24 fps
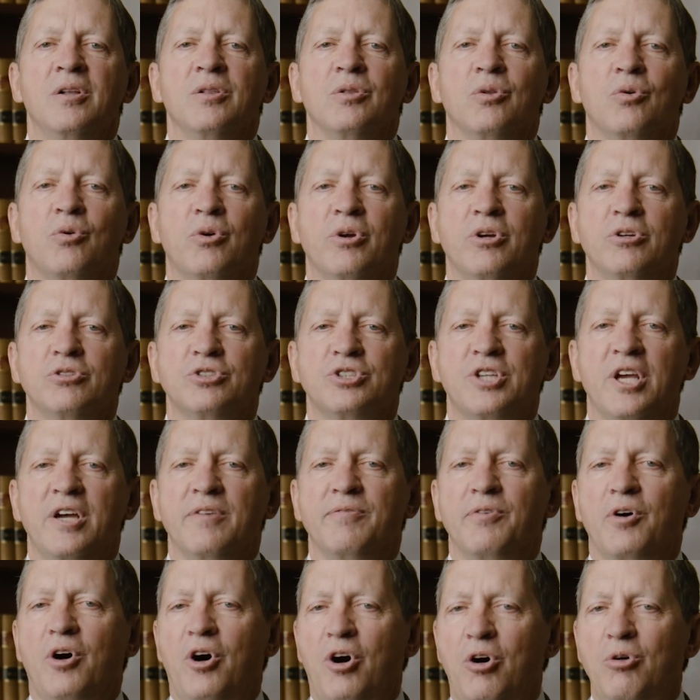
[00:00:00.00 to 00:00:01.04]
Lawyers
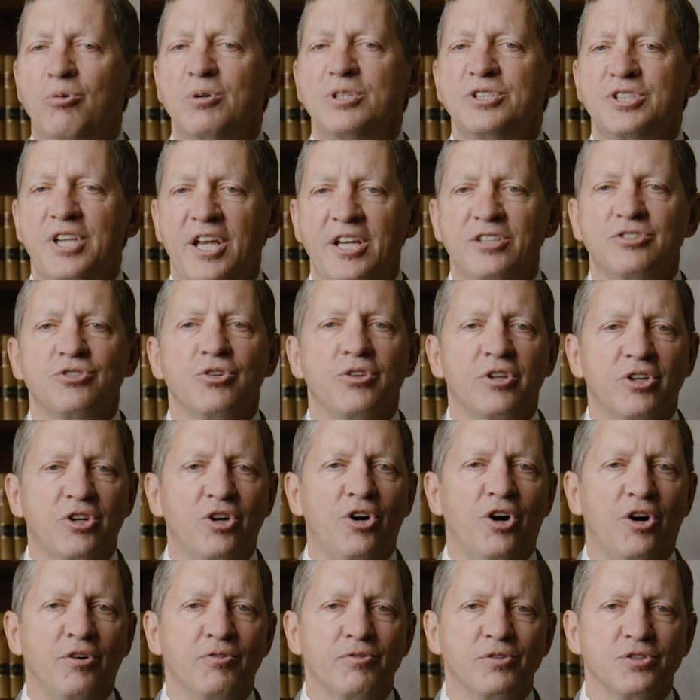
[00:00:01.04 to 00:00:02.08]
have always answered the
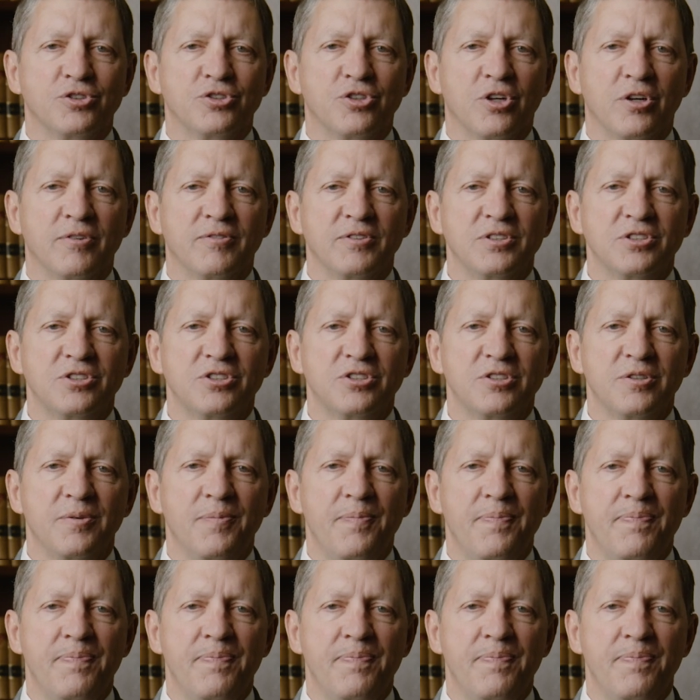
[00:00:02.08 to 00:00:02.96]
call for service.